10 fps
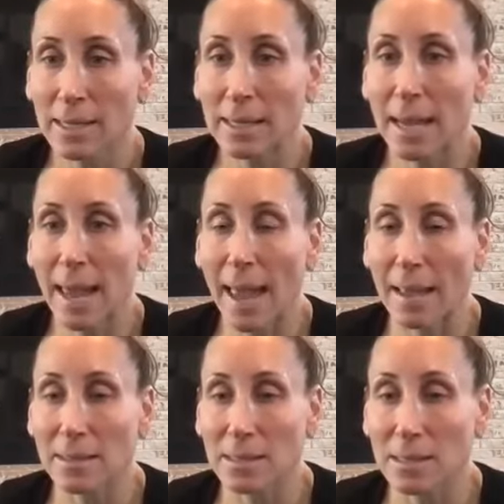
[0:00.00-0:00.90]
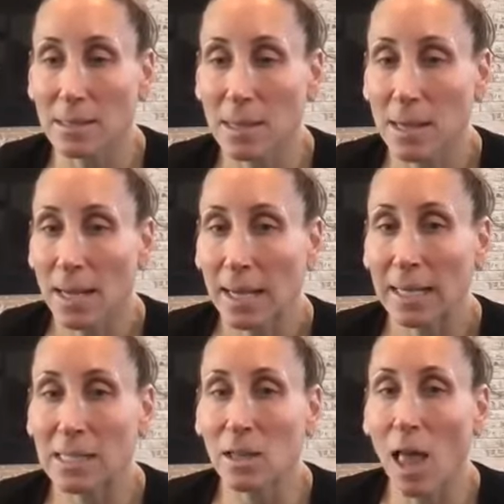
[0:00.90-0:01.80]
Yes.
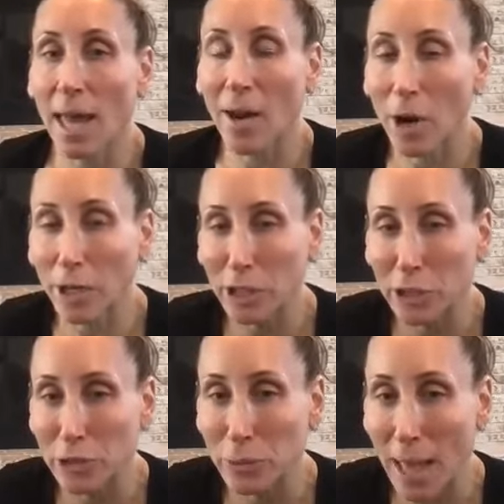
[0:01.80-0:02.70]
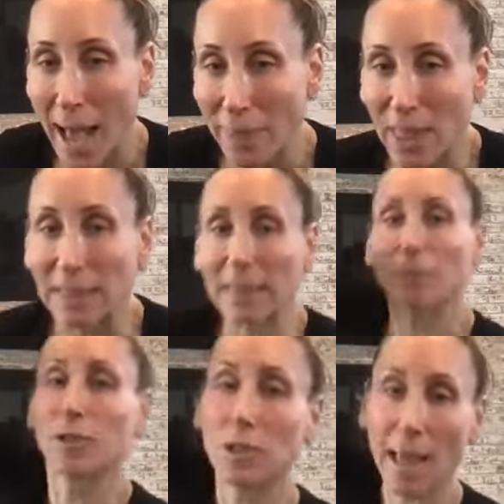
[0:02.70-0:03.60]
It's a lot harder to do that than
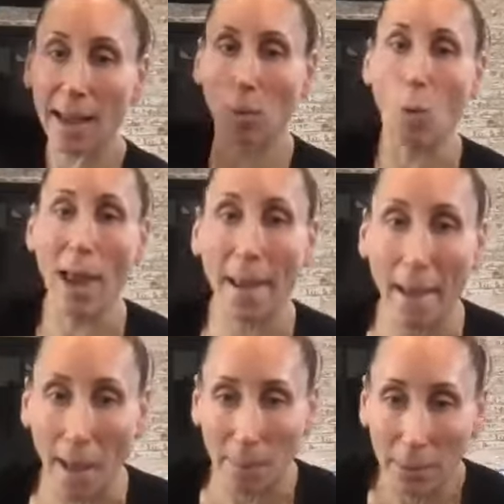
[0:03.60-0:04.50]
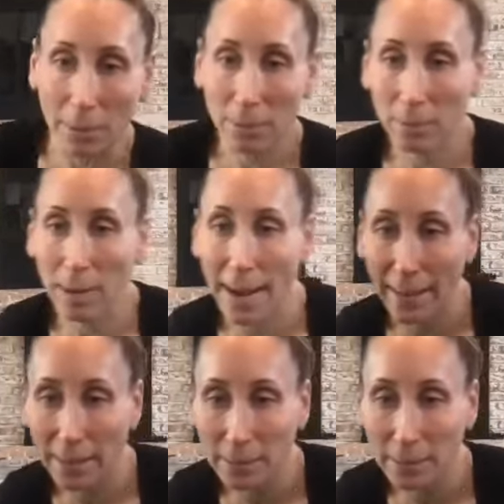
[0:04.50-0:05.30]
lift the leg way up, right?